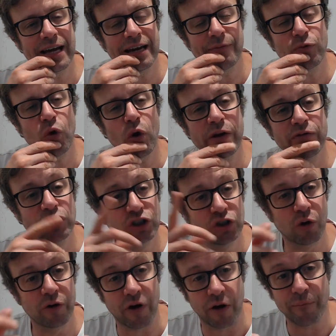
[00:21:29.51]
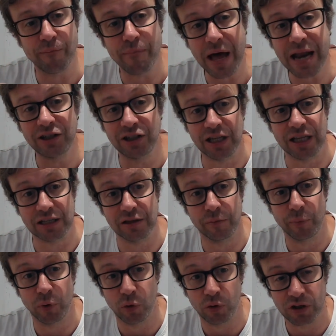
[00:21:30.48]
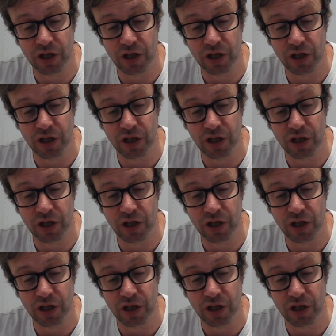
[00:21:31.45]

and I'm not even sure if I've mentioned this in the book,